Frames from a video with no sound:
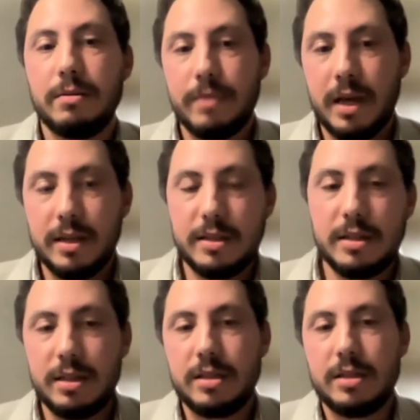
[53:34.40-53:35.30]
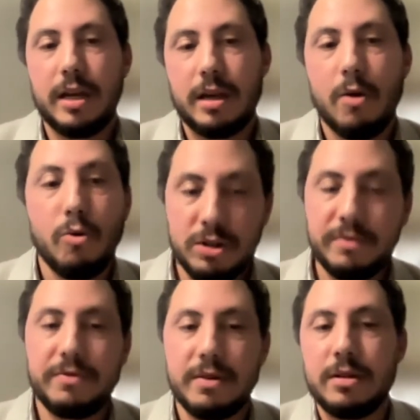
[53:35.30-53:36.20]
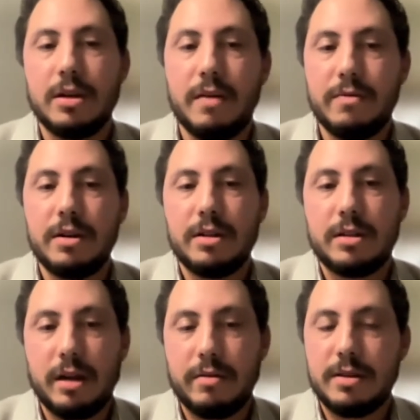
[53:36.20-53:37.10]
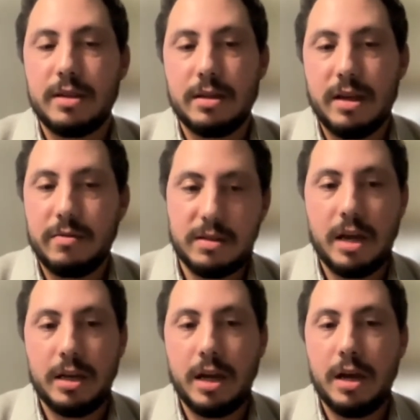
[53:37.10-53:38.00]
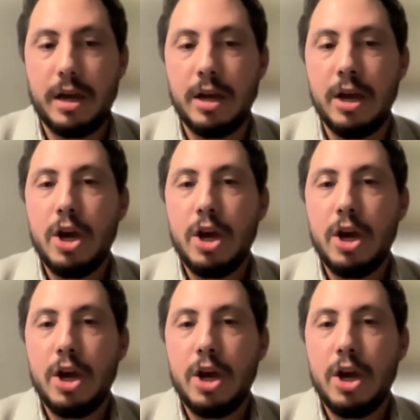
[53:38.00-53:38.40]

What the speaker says: cities, like, or different governors, like the South Sinai,